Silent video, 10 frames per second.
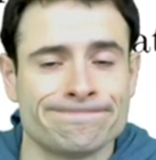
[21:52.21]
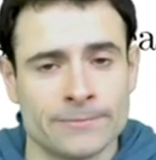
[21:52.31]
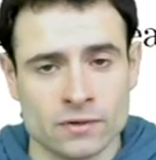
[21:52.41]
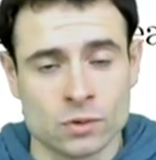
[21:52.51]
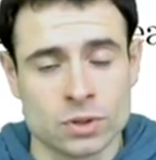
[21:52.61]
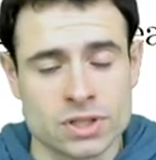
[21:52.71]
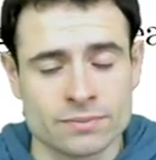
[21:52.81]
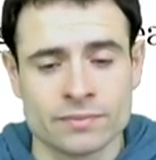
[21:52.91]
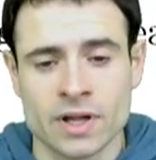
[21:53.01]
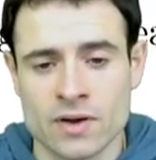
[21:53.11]
Of course,
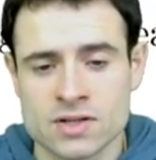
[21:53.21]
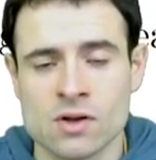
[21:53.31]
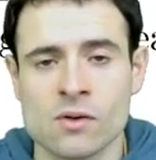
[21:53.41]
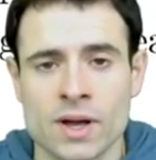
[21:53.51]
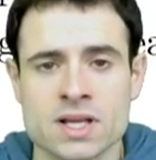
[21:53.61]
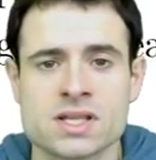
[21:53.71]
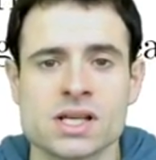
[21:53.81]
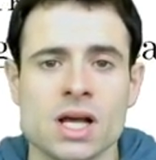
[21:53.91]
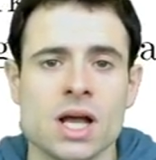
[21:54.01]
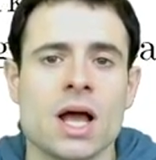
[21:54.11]
there is always
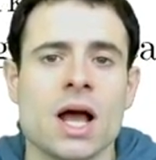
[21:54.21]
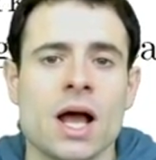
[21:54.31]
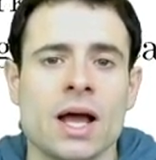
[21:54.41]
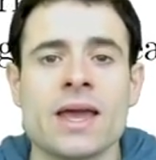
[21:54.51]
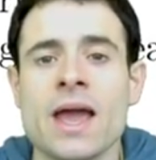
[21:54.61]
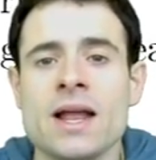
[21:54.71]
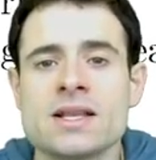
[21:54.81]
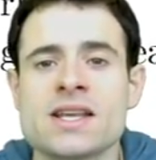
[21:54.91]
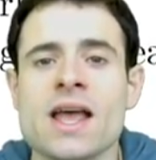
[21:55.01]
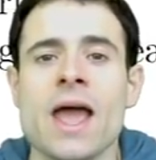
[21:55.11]

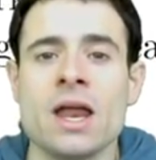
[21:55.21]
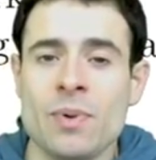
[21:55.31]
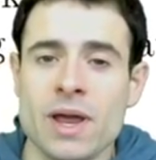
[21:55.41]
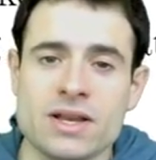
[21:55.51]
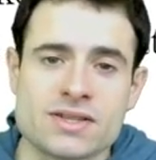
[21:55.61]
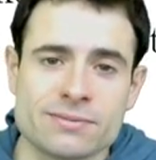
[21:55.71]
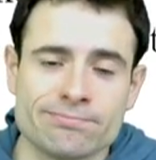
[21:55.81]
gains and paints.